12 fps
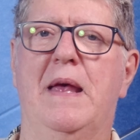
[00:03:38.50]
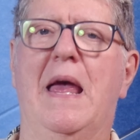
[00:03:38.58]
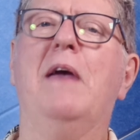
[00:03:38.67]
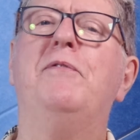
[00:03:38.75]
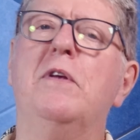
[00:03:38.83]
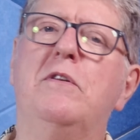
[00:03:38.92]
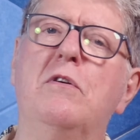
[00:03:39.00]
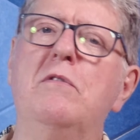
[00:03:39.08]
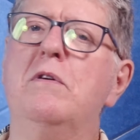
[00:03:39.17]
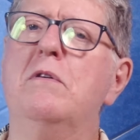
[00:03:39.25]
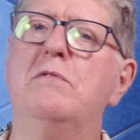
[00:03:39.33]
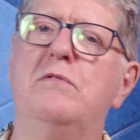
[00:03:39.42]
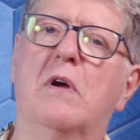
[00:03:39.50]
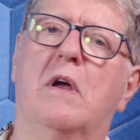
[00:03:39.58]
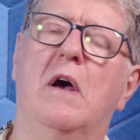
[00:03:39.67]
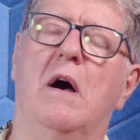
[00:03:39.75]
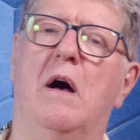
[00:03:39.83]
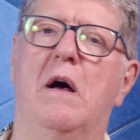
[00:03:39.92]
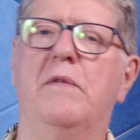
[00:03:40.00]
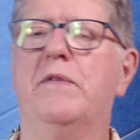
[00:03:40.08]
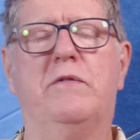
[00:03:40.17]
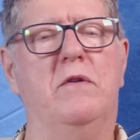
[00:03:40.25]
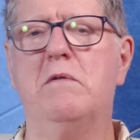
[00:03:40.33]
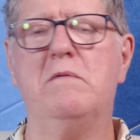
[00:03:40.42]
If you do use your car,
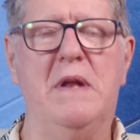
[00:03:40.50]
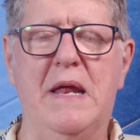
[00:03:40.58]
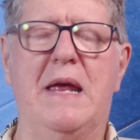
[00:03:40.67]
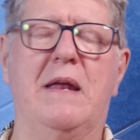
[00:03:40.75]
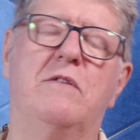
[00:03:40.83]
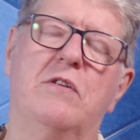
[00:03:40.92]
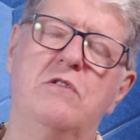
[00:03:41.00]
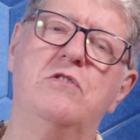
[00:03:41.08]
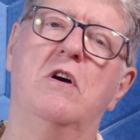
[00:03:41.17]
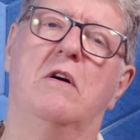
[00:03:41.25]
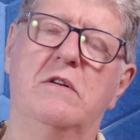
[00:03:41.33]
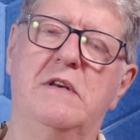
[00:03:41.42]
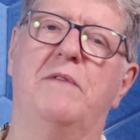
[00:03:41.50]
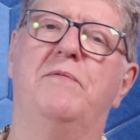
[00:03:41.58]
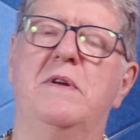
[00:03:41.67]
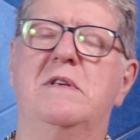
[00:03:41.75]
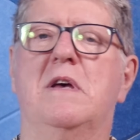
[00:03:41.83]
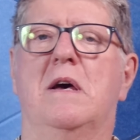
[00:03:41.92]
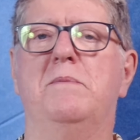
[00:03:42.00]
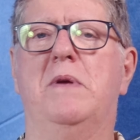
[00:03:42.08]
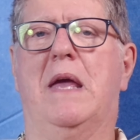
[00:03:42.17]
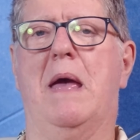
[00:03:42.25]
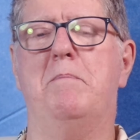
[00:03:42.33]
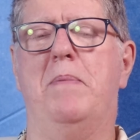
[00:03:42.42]
there's no need to charge every time you
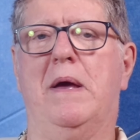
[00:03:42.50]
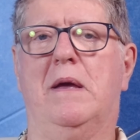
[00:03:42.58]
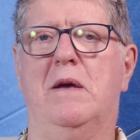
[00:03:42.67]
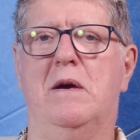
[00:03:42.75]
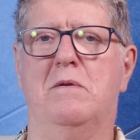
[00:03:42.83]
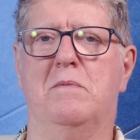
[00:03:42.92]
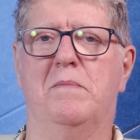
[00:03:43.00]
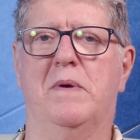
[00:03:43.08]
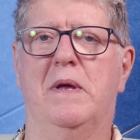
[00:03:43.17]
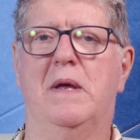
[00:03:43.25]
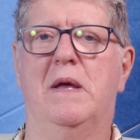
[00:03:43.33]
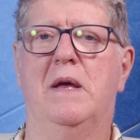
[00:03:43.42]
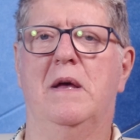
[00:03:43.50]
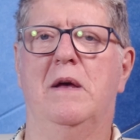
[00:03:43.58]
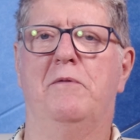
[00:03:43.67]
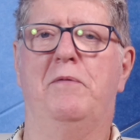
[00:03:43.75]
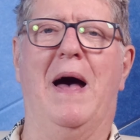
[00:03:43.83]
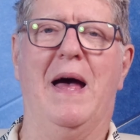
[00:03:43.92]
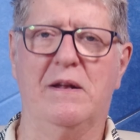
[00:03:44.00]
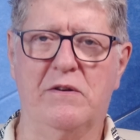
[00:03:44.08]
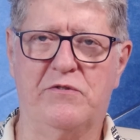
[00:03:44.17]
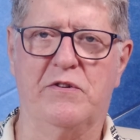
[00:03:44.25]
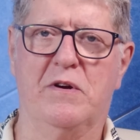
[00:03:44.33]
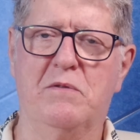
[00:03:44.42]
get back home. For
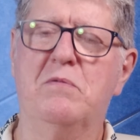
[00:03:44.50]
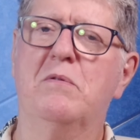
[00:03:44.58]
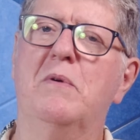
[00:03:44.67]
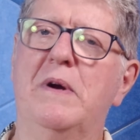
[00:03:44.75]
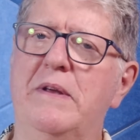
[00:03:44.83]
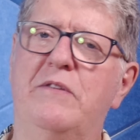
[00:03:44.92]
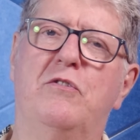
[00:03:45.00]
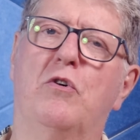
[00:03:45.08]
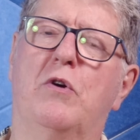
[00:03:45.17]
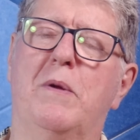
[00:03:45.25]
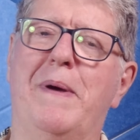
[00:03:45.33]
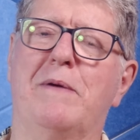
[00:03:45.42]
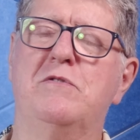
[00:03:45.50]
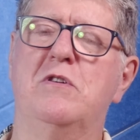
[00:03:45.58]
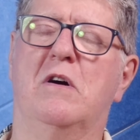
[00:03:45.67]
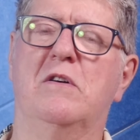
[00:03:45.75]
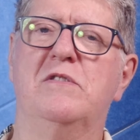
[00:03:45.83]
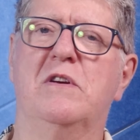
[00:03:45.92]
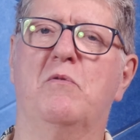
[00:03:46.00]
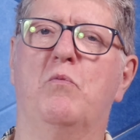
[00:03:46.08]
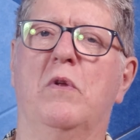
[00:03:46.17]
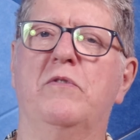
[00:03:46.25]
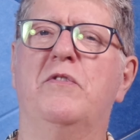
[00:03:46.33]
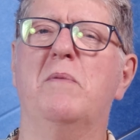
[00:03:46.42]
Andrew, where he's talking about charging
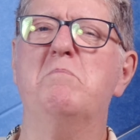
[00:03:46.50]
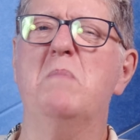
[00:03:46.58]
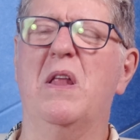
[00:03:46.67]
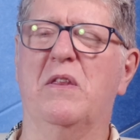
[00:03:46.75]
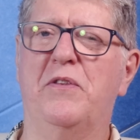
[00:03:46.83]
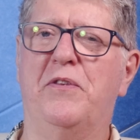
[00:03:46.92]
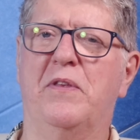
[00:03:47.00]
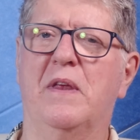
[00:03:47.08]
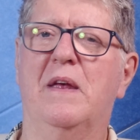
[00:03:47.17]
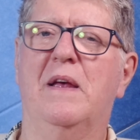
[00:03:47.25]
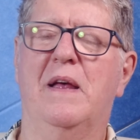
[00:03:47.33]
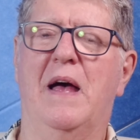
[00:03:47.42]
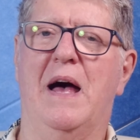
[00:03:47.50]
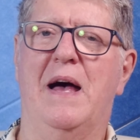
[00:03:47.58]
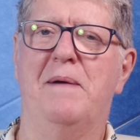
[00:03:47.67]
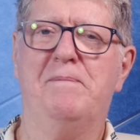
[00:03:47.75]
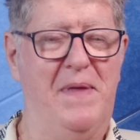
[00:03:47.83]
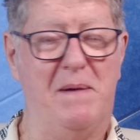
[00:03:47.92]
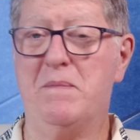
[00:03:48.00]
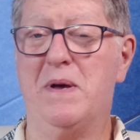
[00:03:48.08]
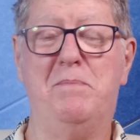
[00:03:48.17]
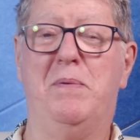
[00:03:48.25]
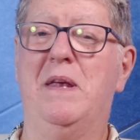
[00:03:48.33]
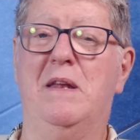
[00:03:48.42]
once a month, Um, that
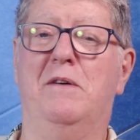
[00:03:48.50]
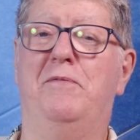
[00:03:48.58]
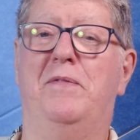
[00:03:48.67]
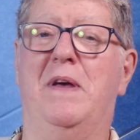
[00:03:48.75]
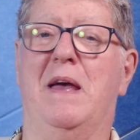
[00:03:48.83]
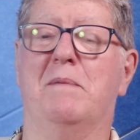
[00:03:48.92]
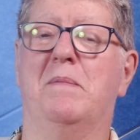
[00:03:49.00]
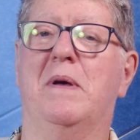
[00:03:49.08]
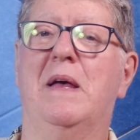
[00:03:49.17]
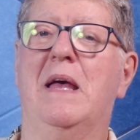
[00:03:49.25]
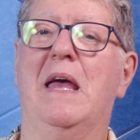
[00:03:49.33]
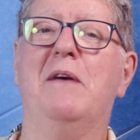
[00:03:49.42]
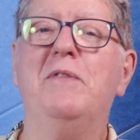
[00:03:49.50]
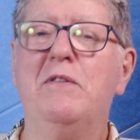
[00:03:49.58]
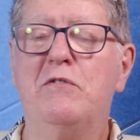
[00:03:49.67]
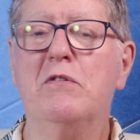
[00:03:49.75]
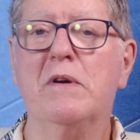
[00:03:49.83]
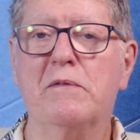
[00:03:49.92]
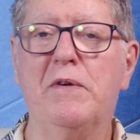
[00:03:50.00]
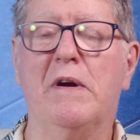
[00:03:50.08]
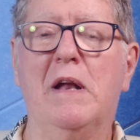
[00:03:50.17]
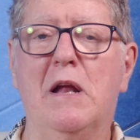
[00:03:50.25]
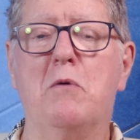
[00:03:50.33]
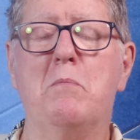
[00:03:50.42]
might be enough for him if he's doing very
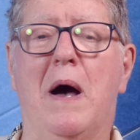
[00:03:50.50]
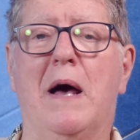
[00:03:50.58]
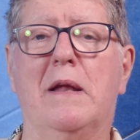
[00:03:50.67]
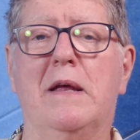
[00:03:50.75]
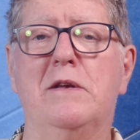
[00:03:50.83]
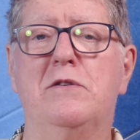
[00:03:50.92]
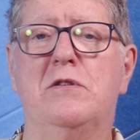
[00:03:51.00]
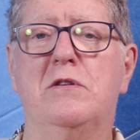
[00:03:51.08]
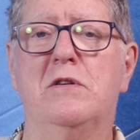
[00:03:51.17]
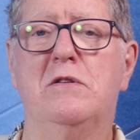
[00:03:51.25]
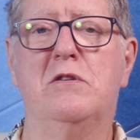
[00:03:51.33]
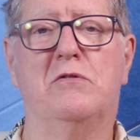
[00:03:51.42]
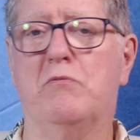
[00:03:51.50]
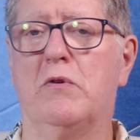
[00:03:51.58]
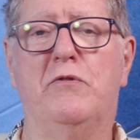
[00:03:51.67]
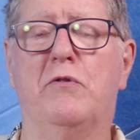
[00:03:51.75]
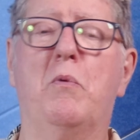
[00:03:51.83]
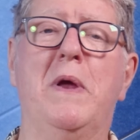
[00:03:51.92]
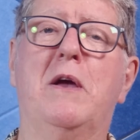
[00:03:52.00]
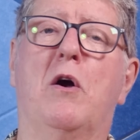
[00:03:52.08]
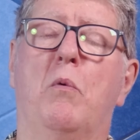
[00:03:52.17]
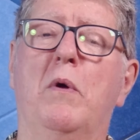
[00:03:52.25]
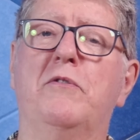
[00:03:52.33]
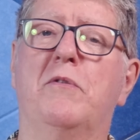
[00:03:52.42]
low mileage, just once a week
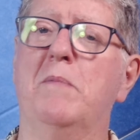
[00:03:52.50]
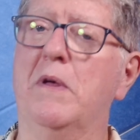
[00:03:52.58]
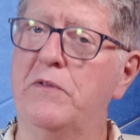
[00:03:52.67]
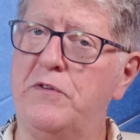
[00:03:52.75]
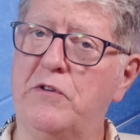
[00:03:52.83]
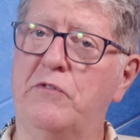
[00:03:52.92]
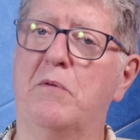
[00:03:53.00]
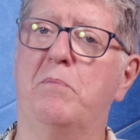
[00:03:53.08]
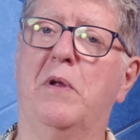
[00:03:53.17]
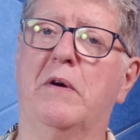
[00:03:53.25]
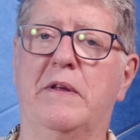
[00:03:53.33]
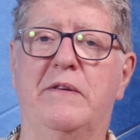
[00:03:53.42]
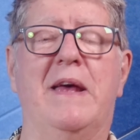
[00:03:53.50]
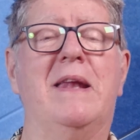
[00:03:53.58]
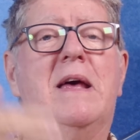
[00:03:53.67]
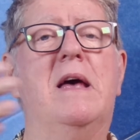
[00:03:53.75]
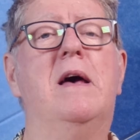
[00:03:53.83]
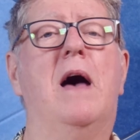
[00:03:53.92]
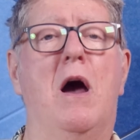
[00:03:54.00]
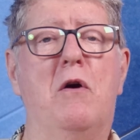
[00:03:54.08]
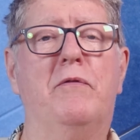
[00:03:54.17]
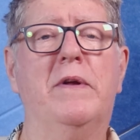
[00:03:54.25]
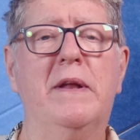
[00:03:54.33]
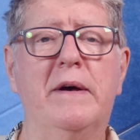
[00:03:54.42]
or once a month, just to plug it in
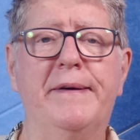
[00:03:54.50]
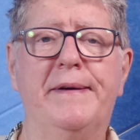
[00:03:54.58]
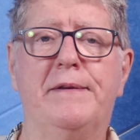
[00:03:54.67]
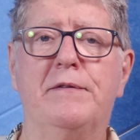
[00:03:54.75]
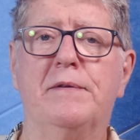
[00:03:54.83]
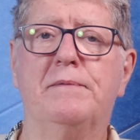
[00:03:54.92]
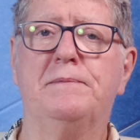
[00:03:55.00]
overnight.